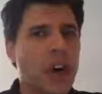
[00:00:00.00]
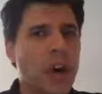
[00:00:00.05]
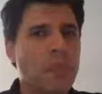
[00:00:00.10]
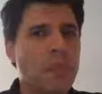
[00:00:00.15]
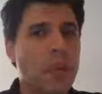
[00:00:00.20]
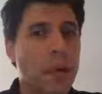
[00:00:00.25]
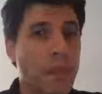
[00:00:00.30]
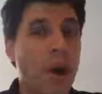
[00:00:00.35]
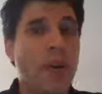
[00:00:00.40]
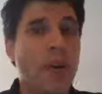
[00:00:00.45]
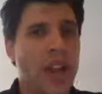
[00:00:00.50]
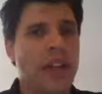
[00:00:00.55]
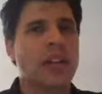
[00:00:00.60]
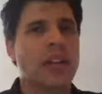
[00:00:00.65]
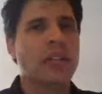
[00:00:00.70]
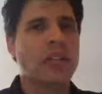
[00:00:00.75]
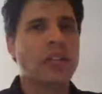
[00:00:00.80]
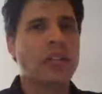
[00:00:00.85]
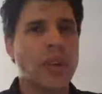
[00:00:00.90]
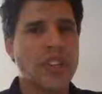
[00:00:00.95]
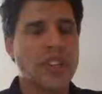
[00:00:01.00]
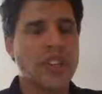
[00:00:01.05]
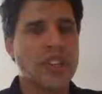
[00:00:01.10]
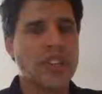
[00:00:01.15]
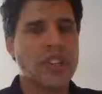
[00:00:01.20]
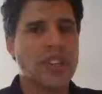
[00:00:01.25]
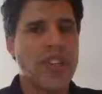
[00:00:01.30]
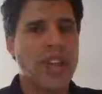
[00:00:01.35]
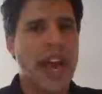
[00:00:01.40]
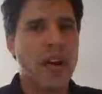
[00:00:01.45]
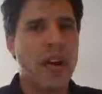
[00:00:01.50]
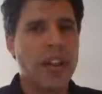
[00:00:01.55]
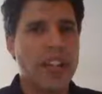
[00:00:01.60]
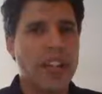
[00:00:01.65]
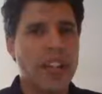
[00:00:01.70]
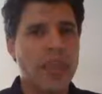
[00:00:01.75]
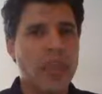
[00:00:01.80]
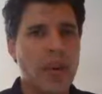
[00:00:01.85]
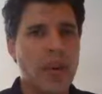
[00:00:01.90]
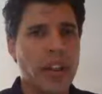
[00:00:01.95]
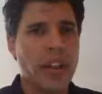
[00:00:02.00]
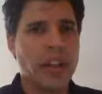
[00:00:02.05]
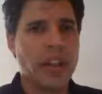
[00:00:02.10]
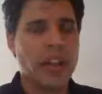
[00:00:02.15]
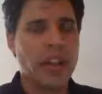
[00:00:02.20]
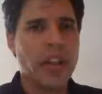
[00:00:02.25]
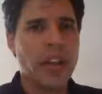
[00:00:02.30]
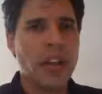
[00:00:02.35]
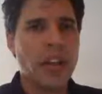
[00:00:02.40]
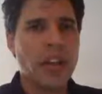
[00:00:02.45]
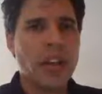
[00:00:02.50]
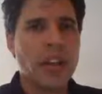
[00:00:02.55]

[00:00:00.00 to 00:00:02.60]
called Pomona, which is now, I think, one of the